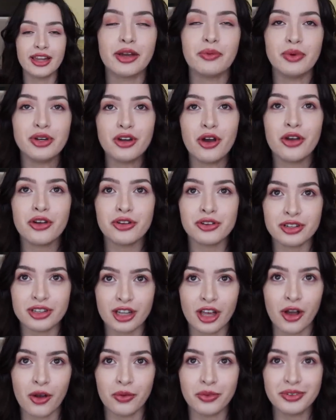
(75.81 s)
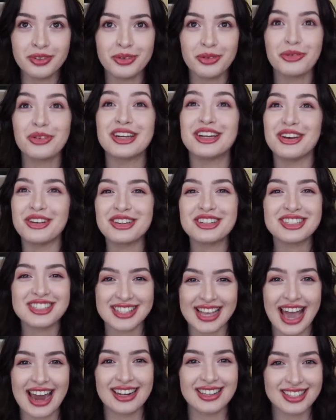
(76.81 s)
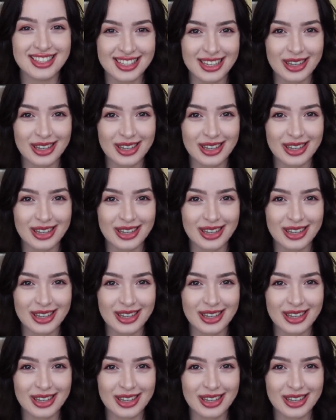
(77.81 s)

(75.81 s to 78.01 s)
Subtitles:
like, we know you're alone. We know you're sad and